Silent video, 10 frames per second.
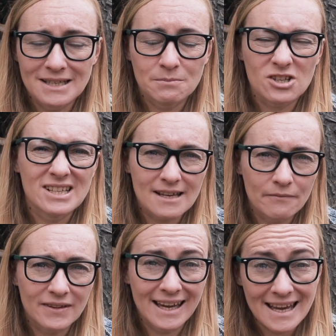especially
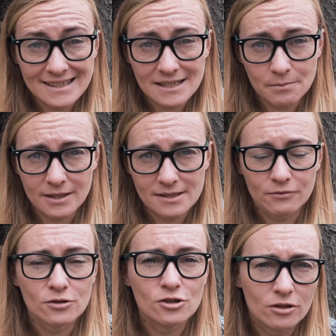something as
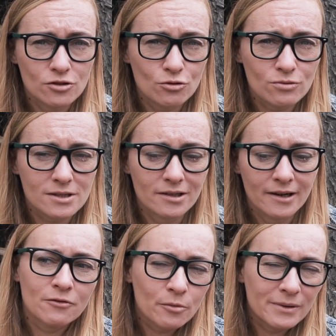expensive as a juicer,
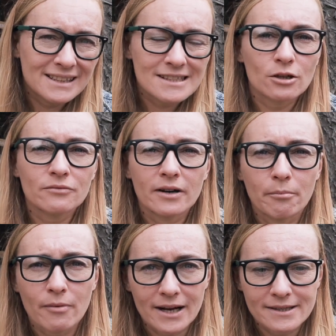for me it's not very
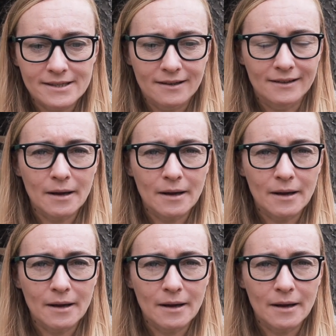practical.